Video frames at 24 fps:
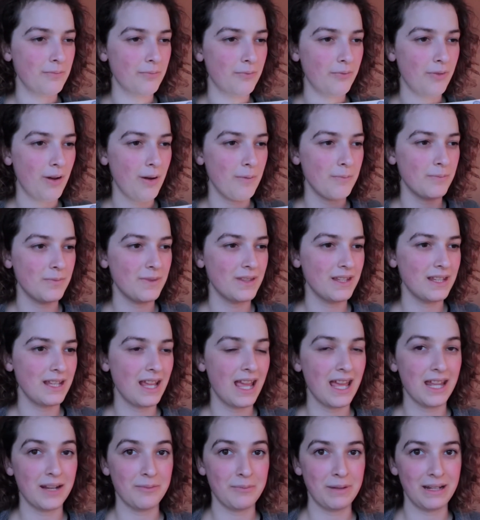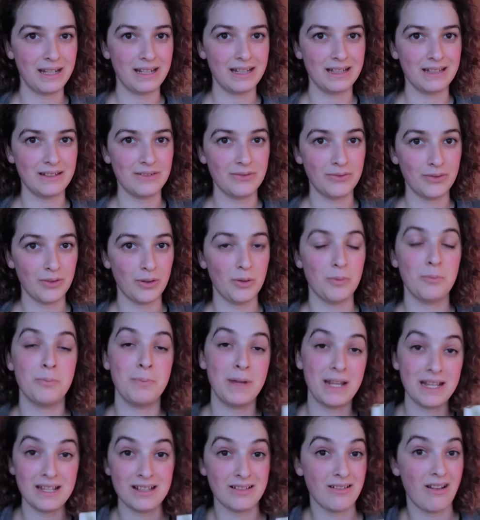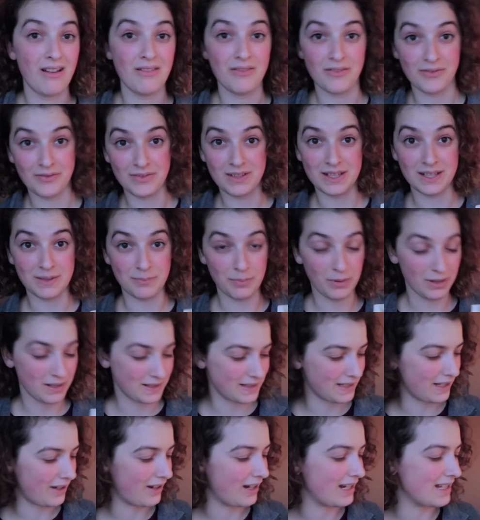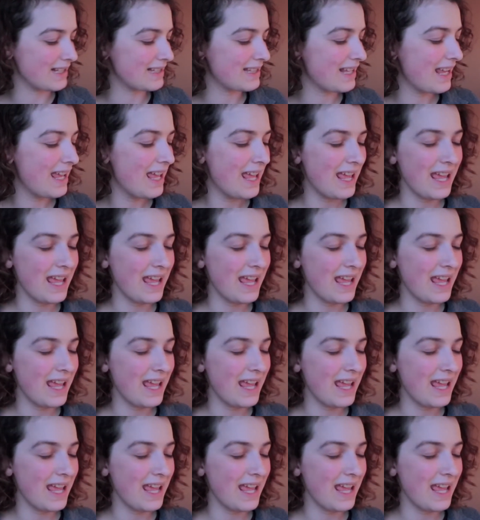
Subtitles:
from the animated film based off of this book series,